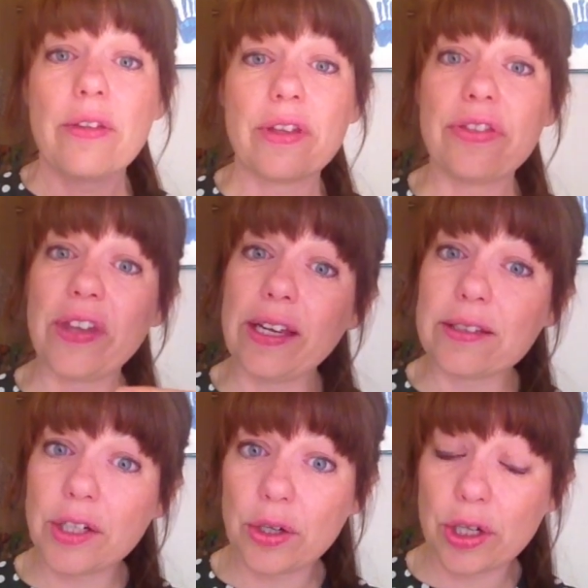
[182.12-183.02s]
The things
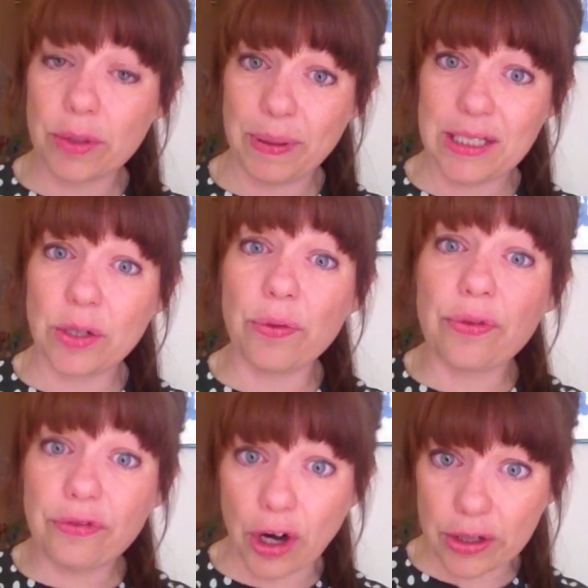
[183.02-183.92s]
that are going to be due
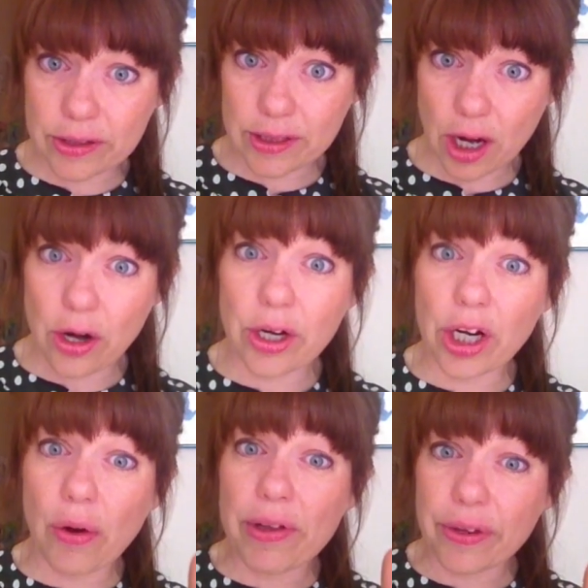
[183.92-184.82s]
first are going to
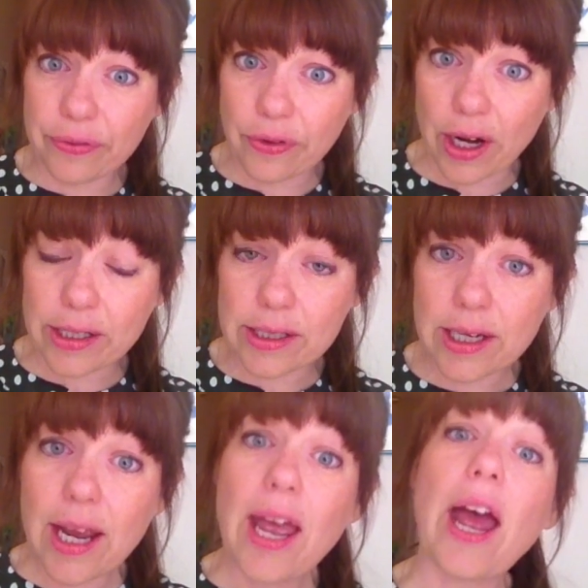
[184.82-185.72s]
go in the front,
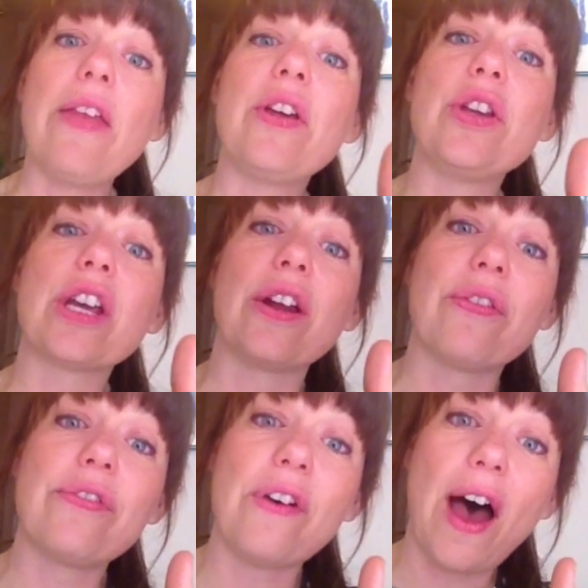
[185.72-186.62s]
and then you're going to
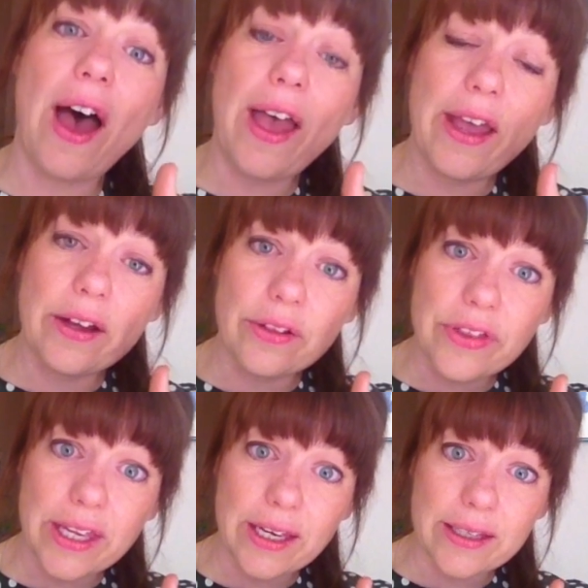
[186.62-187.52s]
file
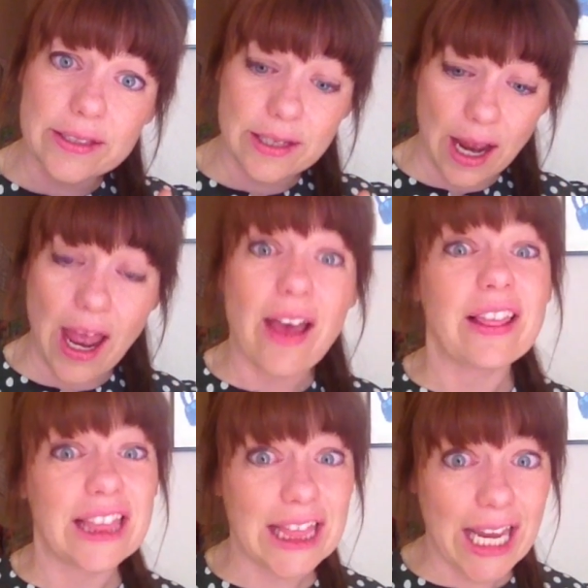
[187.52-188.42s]
things
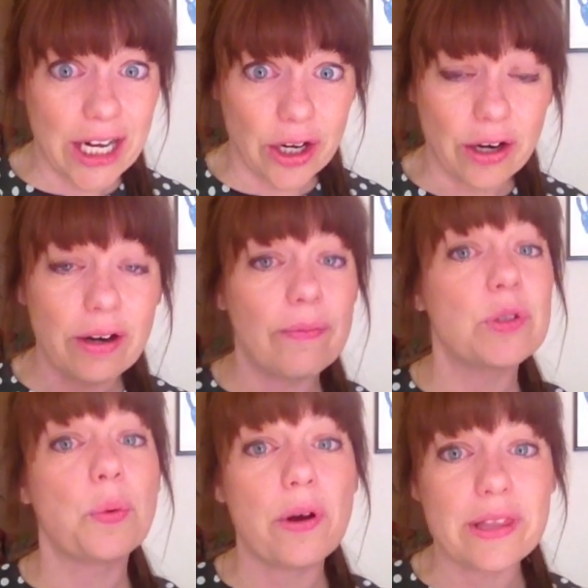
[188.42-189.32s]
later
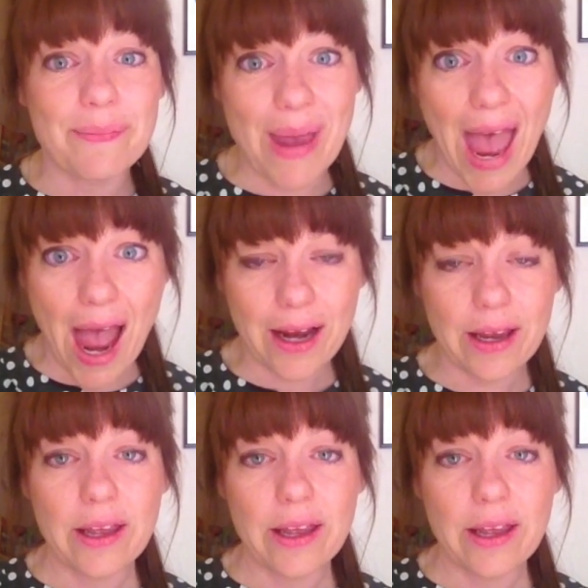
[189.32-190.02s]
toward the back.